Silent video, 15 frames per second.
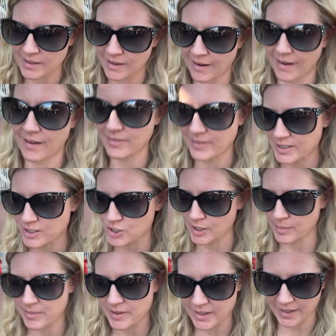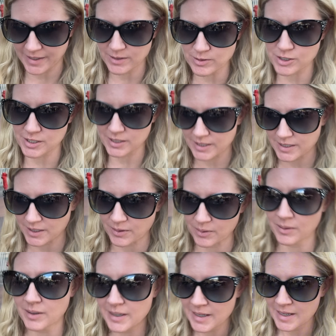on this trip than I usually do